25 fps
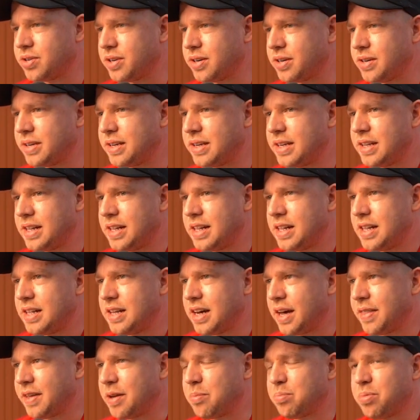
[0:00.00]
And
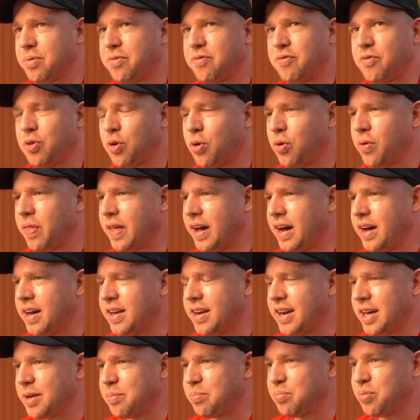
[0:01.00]
I think before
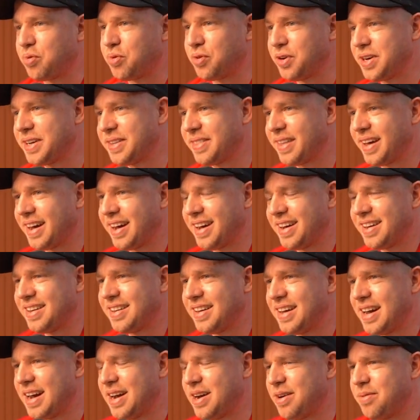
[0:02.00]
that, like pre
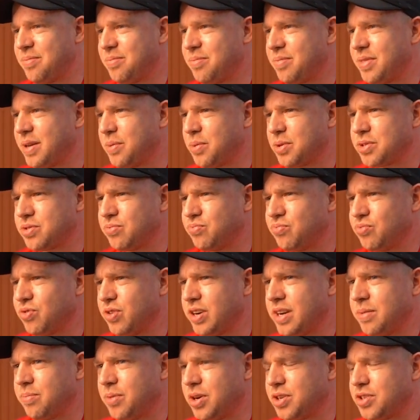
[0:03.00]
that, there wasn't
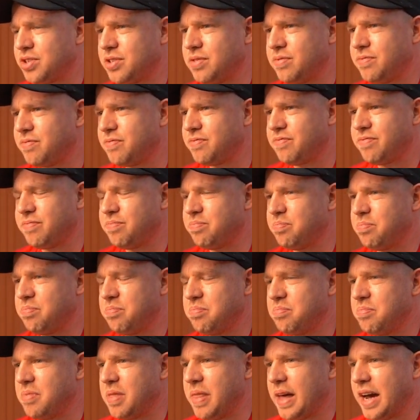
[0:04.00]
really much of
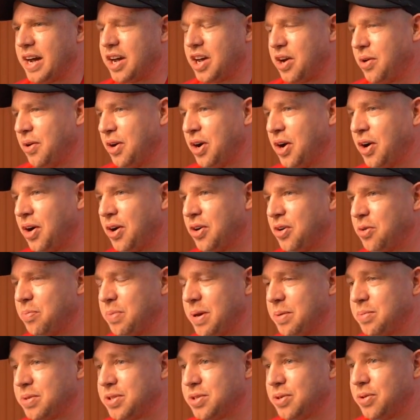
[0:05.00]
that going on or
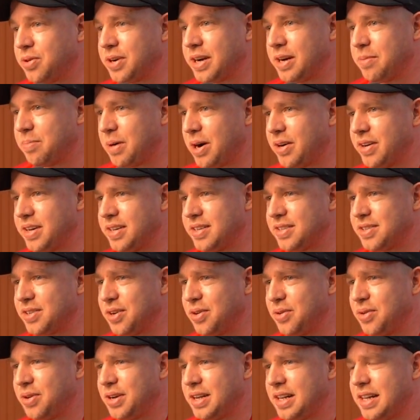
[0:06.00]
people talking about it.
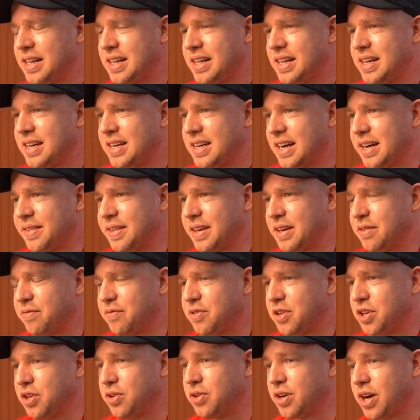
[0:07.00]
So I think
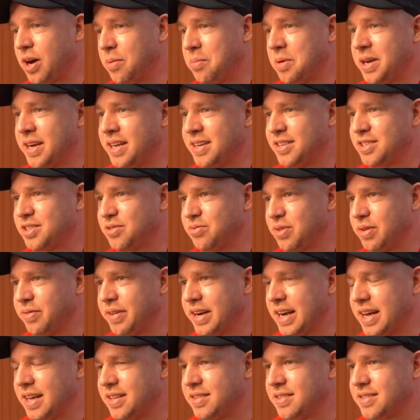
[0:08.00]
for you coming into
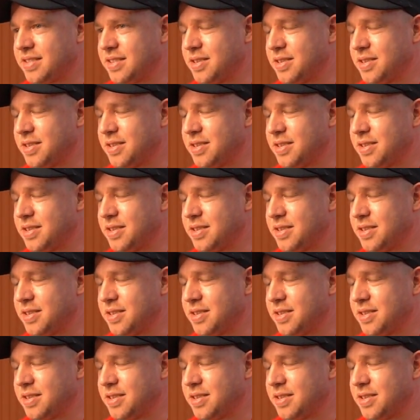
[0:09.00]
Riverdance, and